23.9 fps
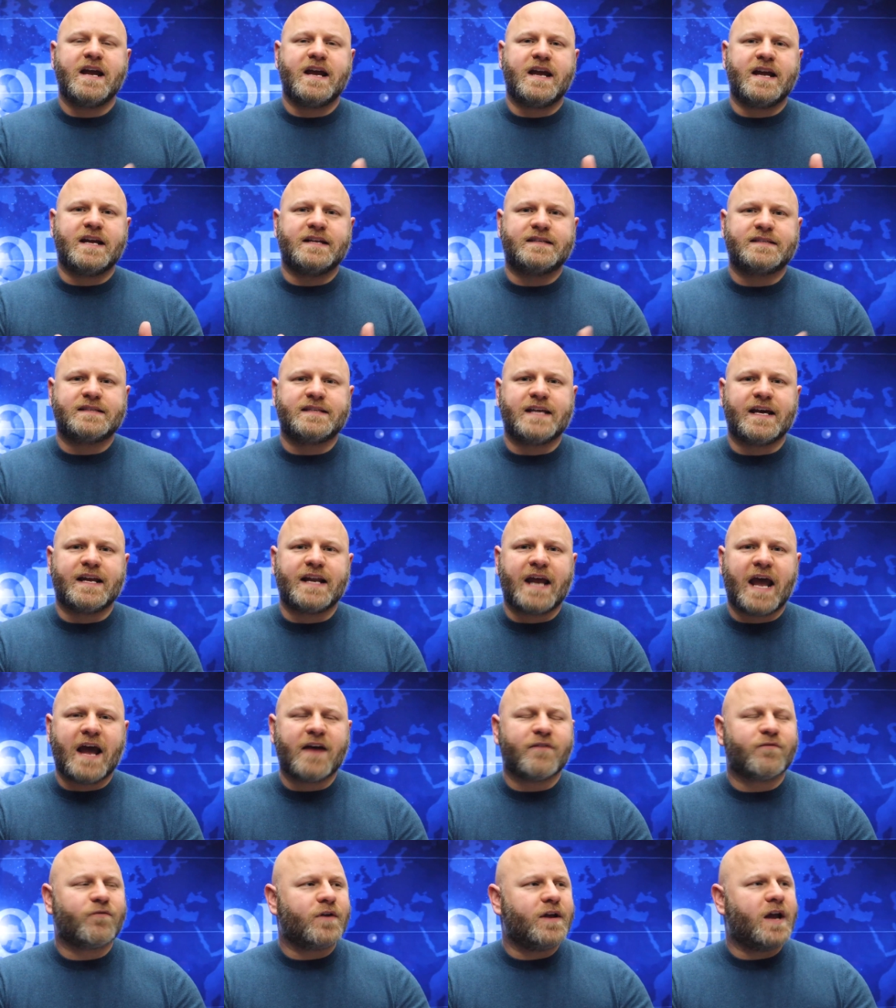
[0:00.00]
It's that
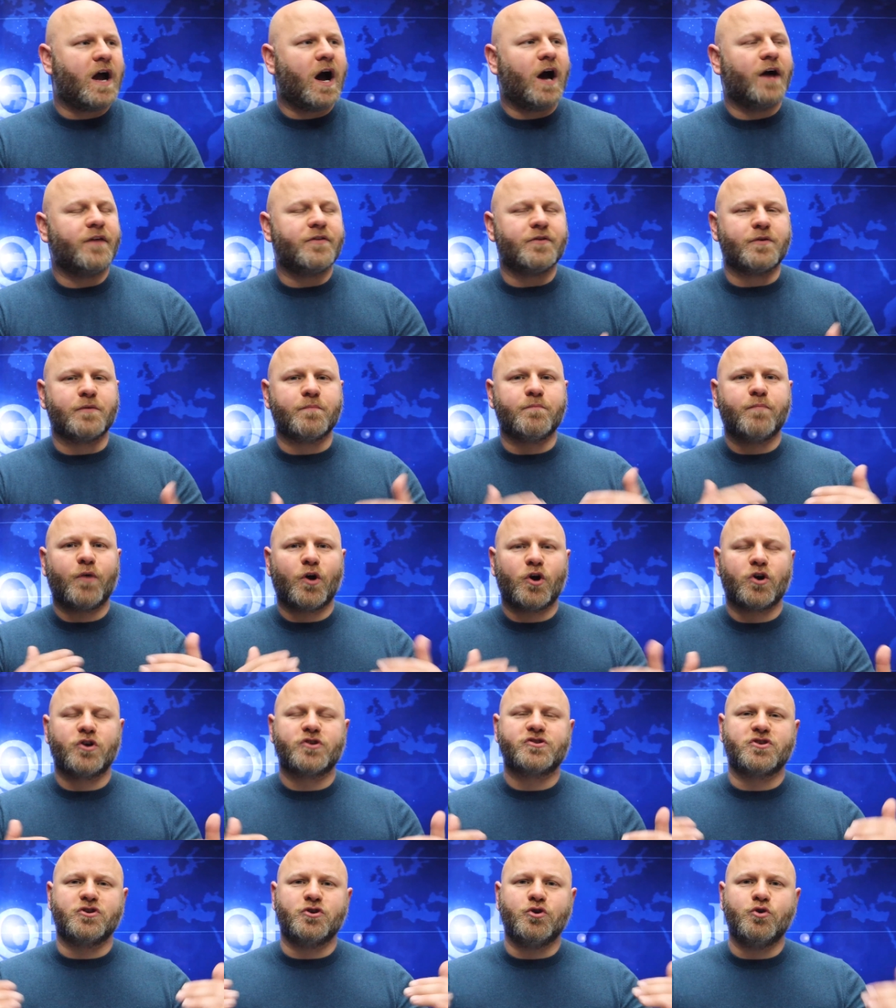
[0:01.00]
every other
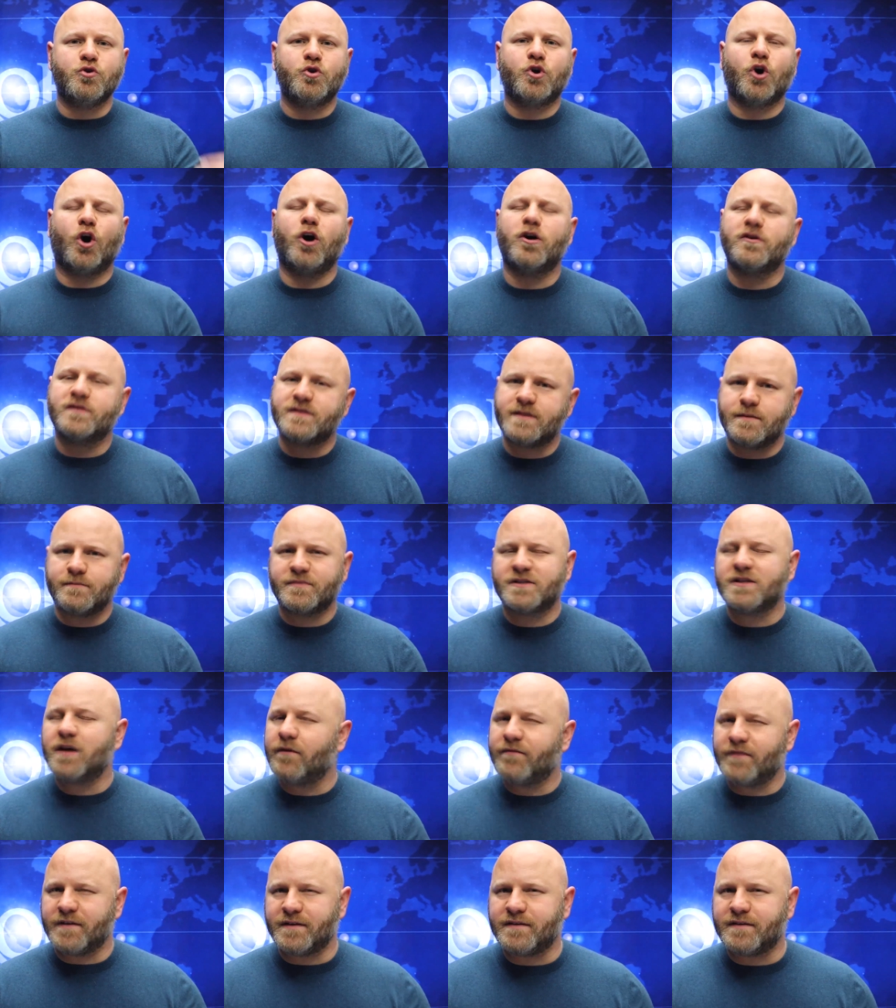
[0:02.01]
person who calls themselves